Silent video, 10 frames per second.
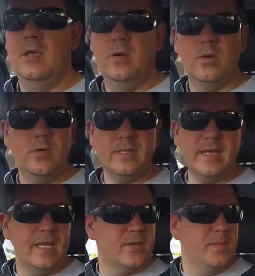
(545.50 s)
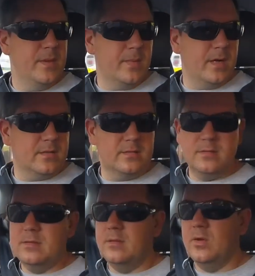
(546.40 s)
What always gets me about
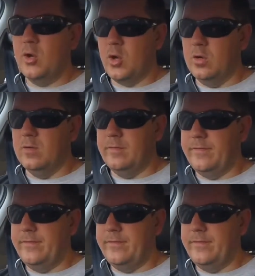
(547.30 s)
the Golf